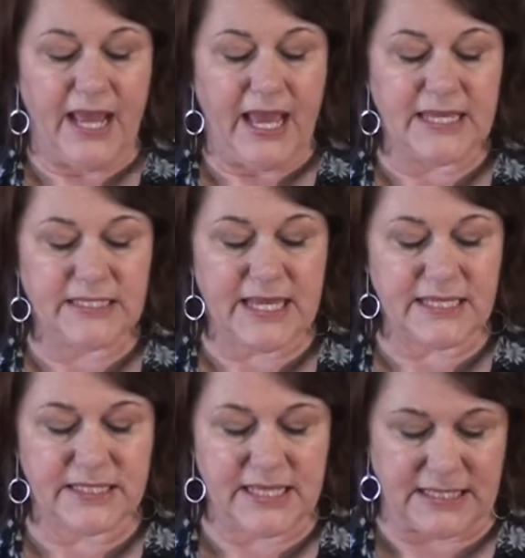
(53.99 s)
he
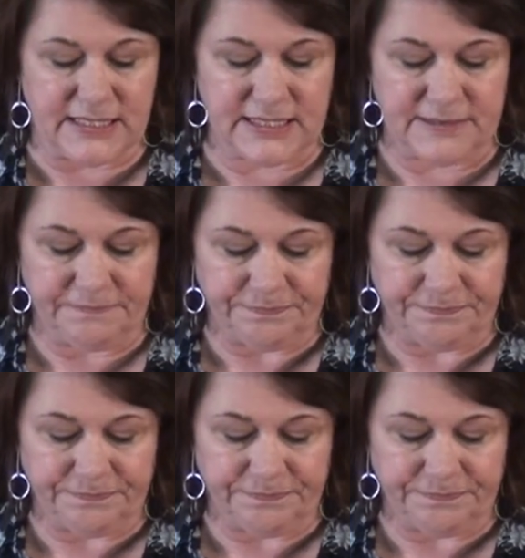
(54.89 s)
says this